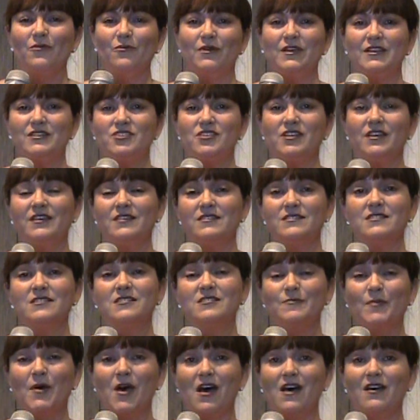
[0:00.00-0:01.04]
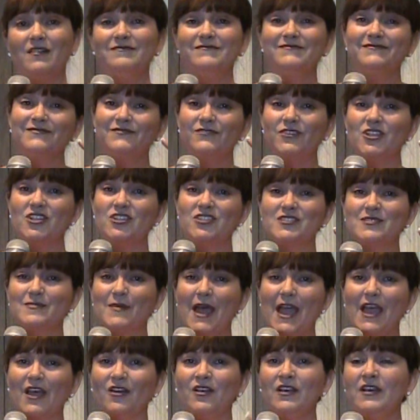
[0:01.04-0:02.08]
which is a spa for your
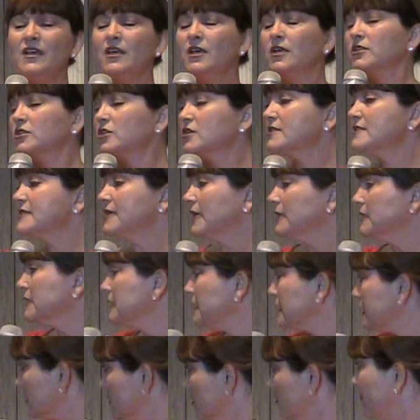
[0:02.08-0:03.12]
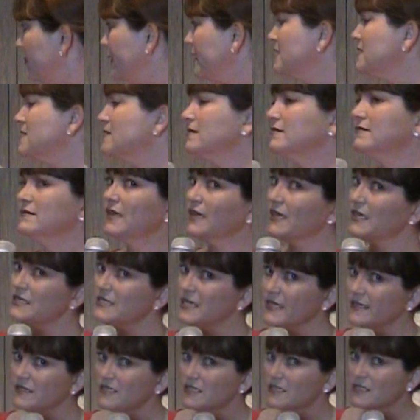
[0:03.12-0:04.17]
smile. Looks a little bit like a
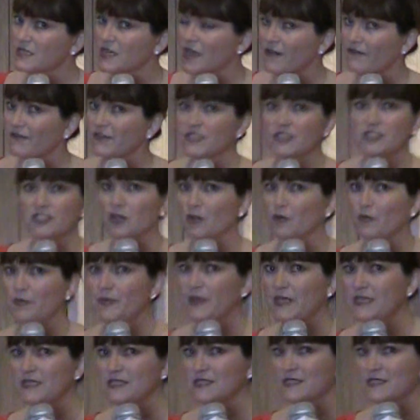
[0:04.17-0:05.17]
dentist's office. Don't be